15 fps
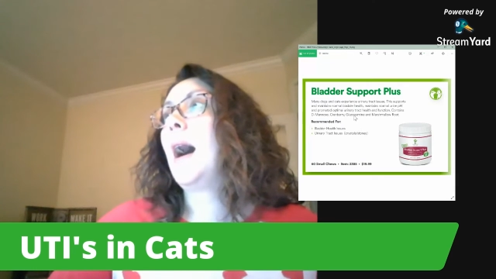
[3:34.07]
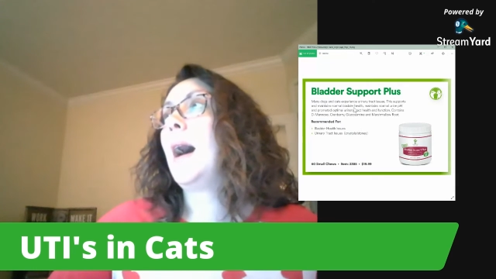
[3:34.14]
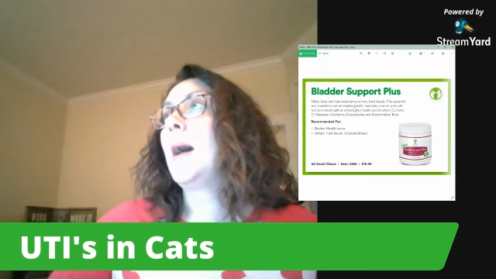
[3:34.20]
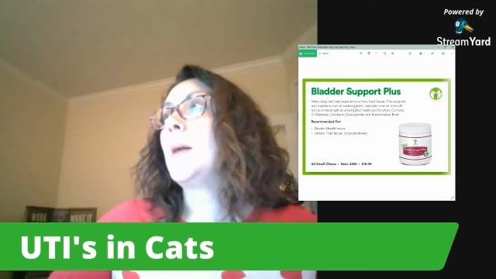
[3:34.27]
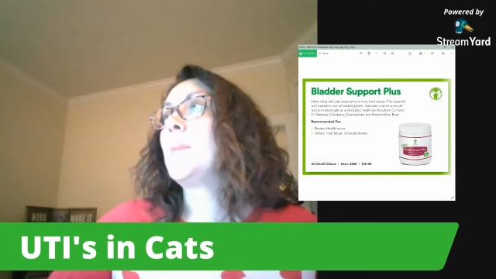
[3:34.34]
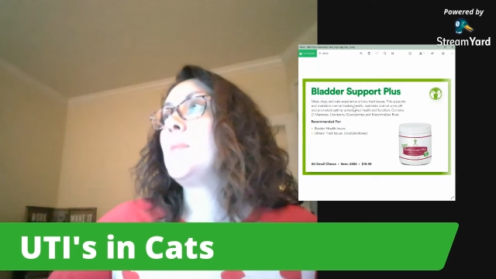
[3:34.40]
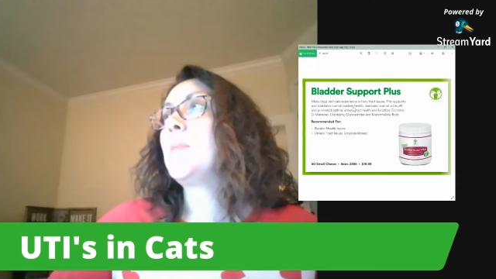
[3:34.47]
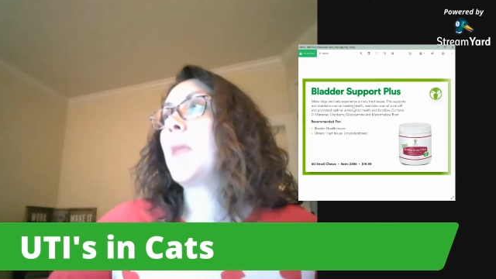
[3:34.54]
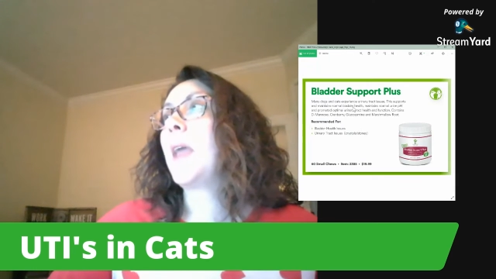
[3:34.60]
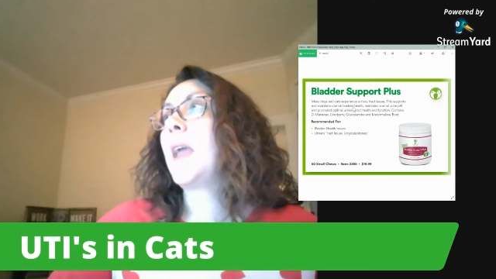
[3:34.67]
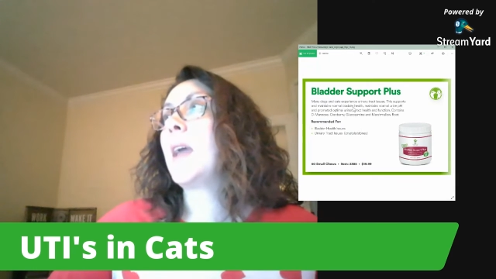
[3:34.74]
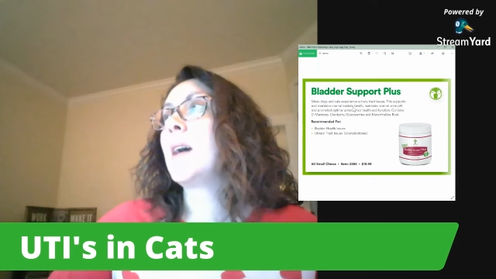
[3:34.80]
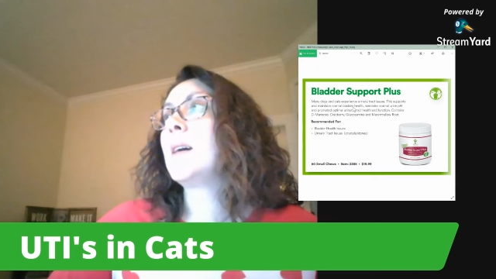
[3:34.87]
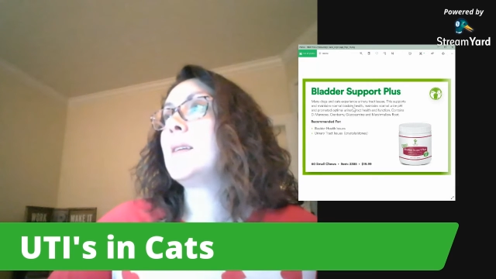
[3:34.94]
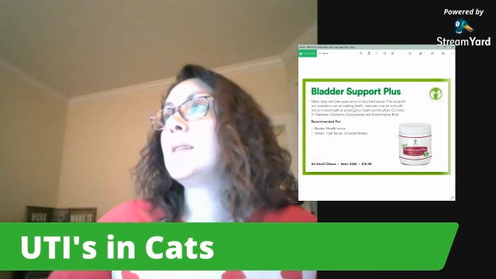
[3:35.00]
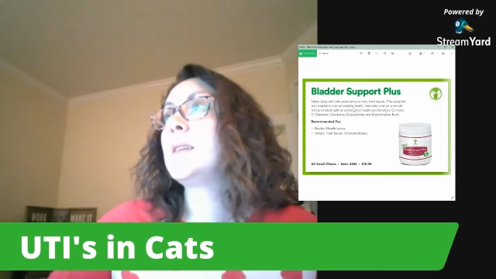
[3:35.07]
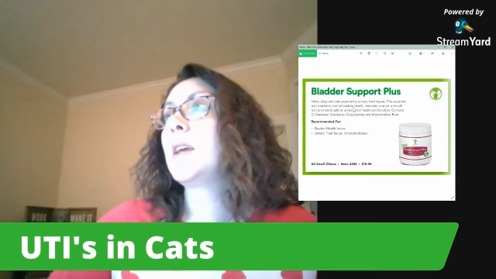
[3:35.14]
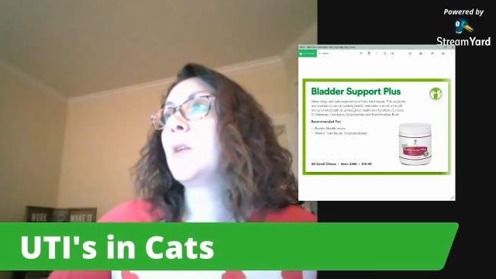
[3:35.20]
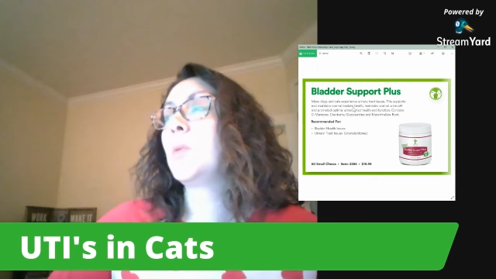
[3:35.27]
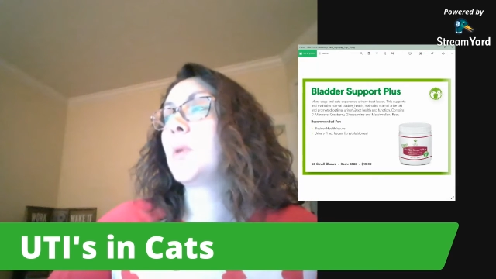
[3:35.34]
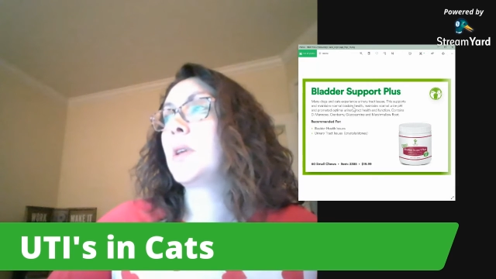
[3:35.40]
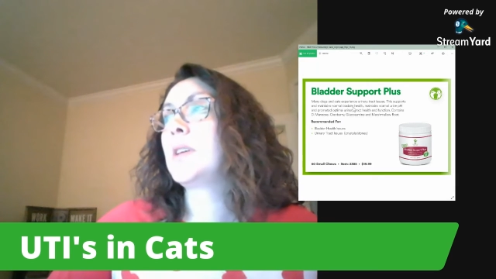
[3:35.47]
And
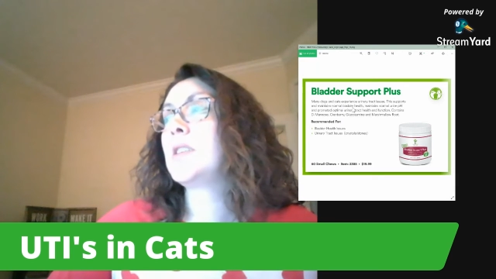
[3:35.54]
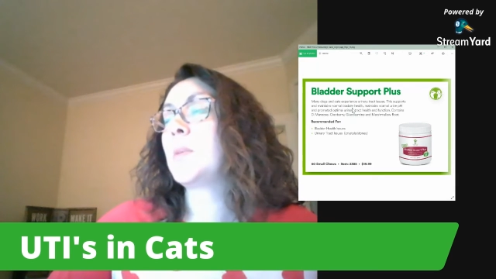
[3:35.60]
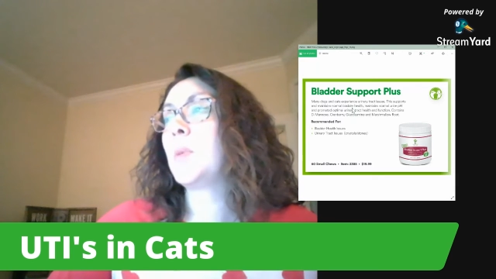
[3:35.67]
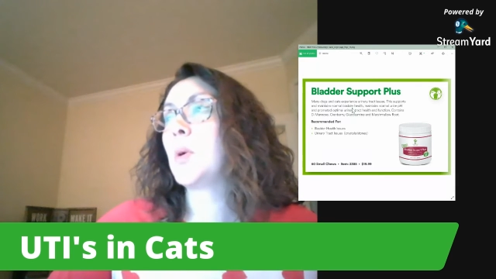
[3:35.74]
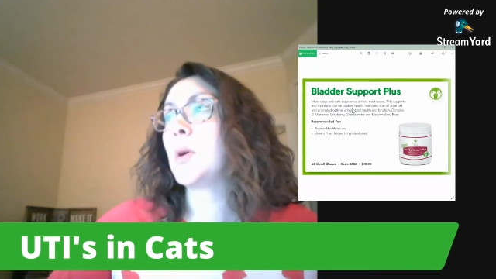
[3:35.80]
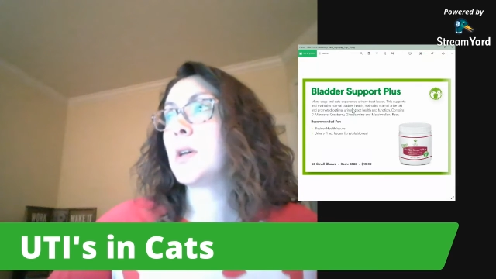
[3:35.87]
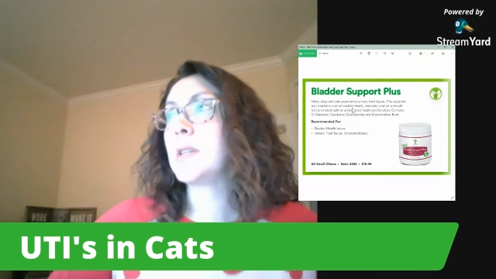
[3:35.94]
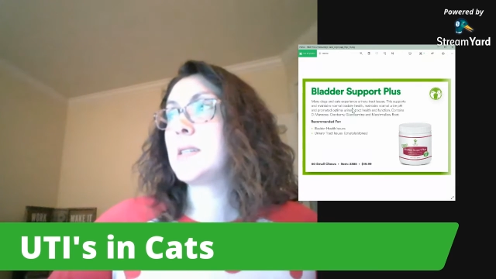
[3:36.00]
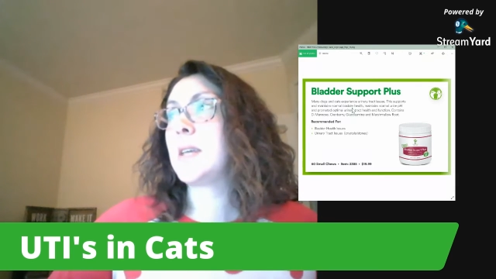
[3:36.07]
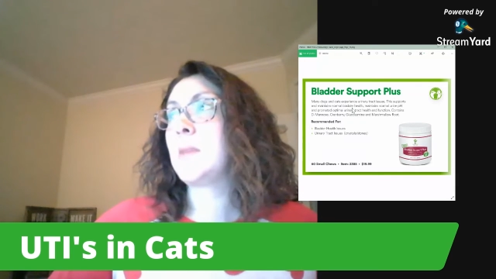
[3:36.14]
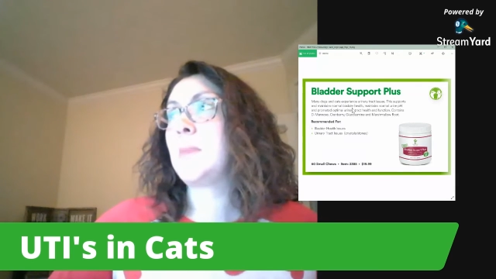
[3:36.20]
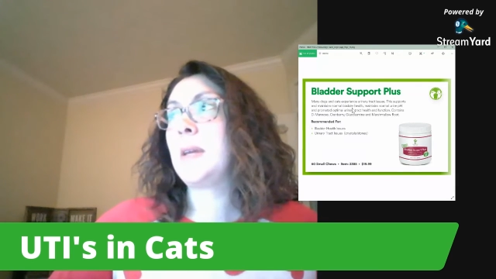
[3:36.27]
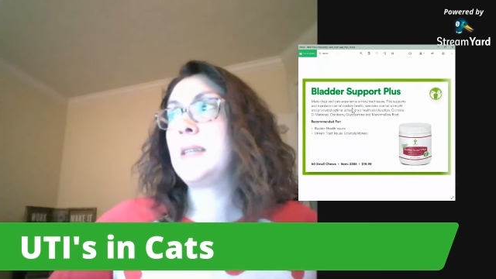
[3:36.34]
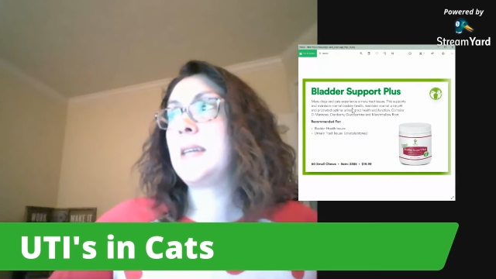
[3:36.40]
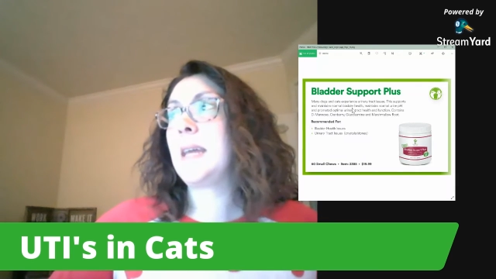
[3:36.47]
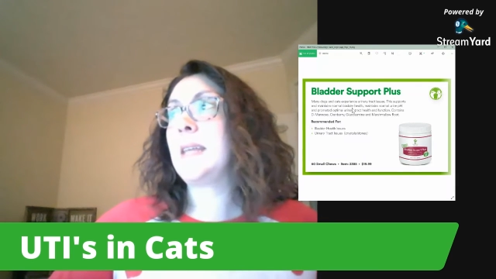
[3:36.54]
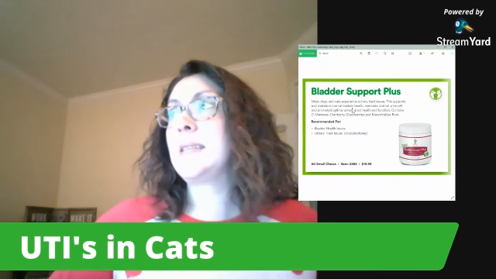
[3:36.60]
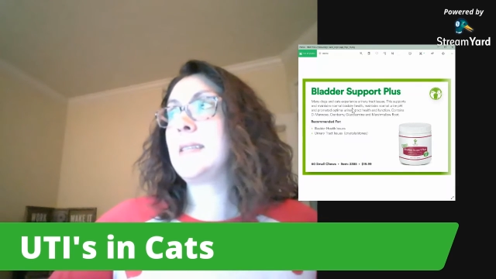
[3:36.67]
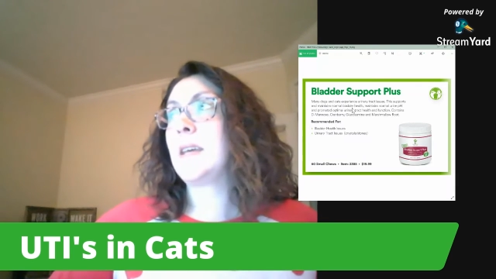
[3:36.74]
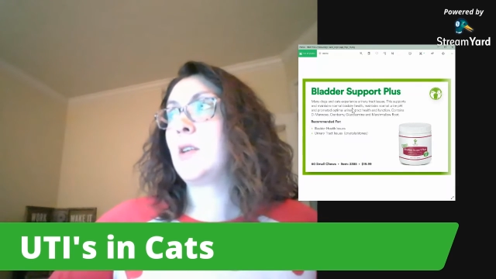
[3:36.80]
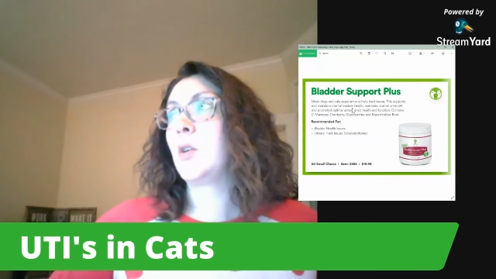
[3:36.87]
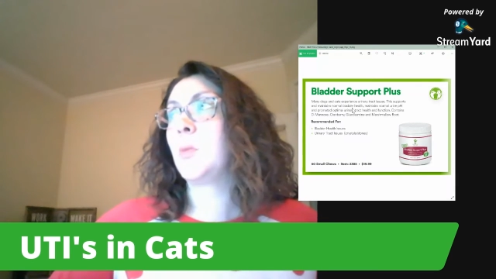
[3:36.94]
it really supports and
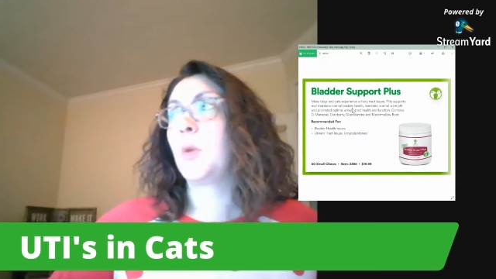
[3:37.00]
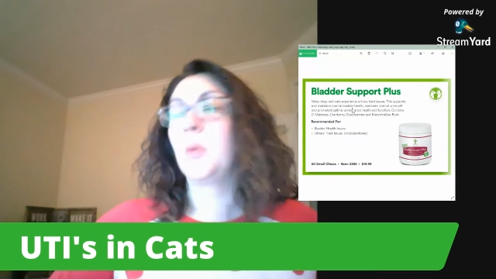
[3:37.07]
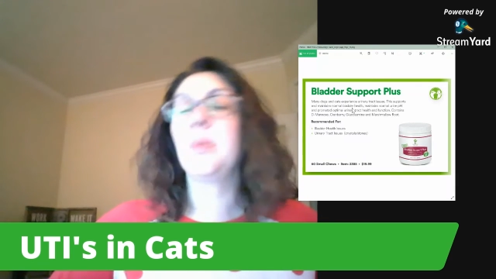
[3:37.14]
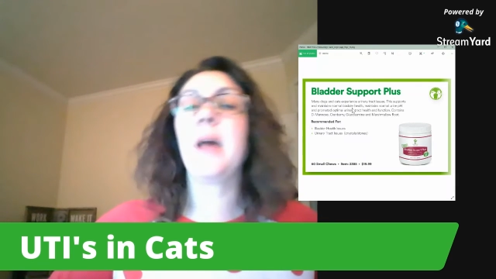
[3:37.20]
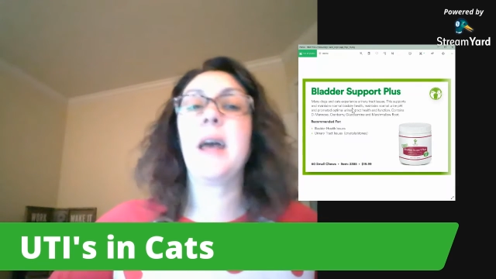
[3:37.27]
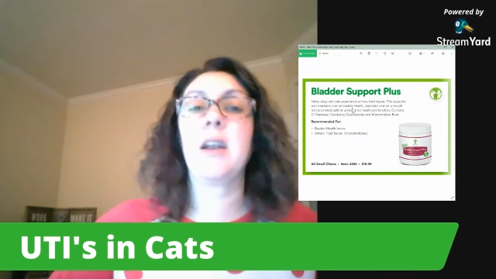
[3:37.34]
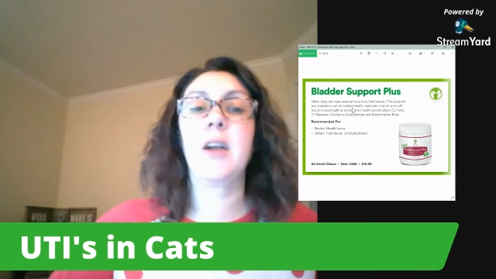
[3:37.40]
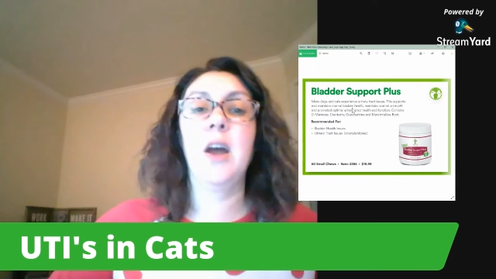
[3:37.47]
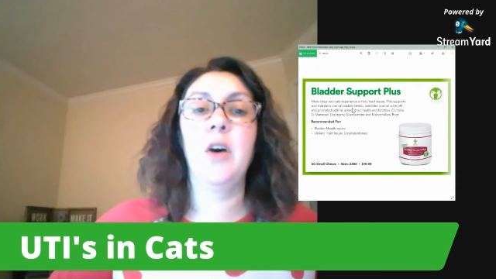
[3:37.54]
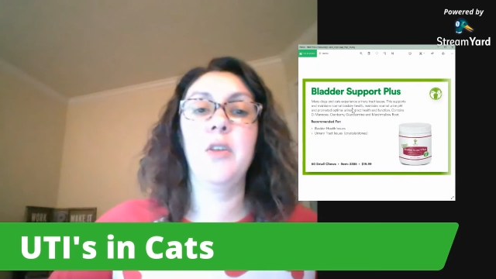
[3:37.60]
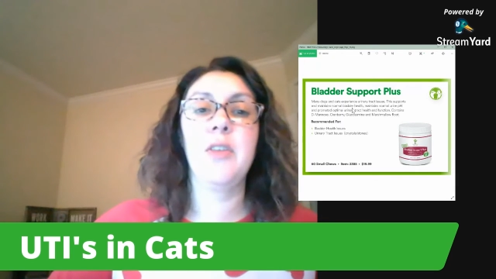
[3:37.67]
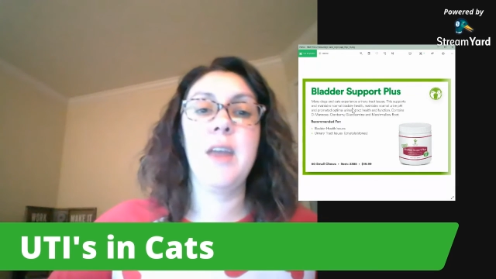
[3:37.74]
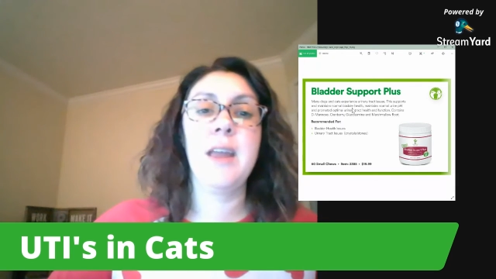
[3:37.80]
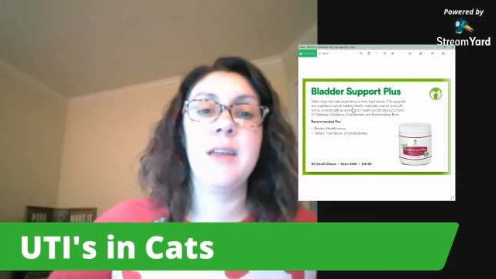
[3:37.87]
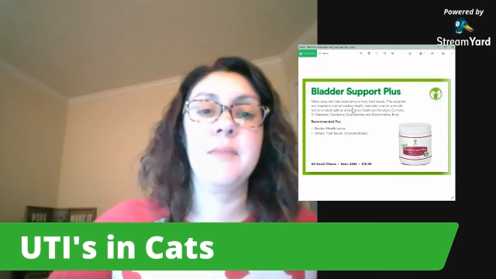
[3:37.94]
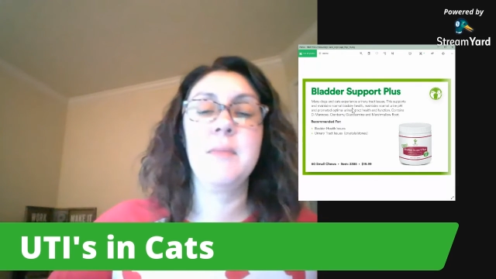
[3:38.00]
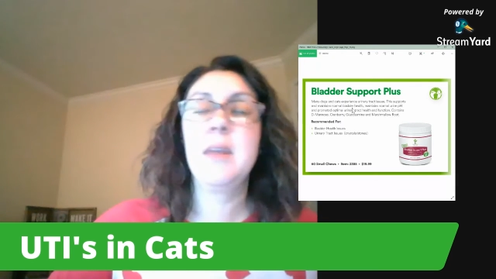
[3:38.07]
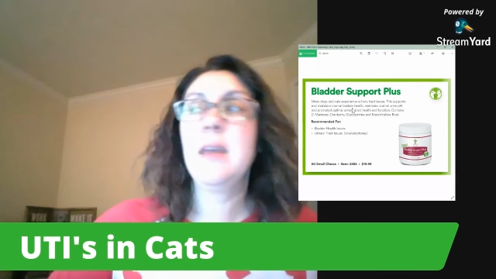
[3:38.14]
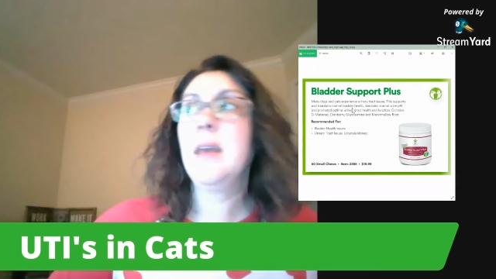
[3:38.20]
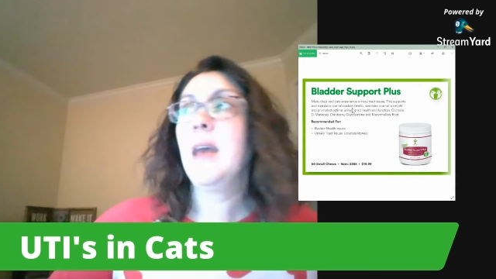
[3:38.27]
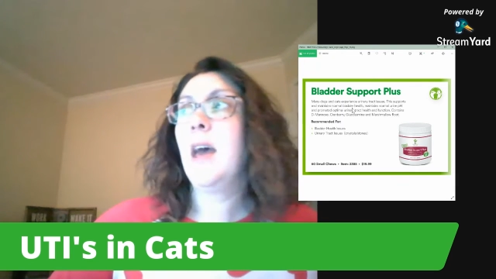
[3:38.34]
maintains that normal bladder health and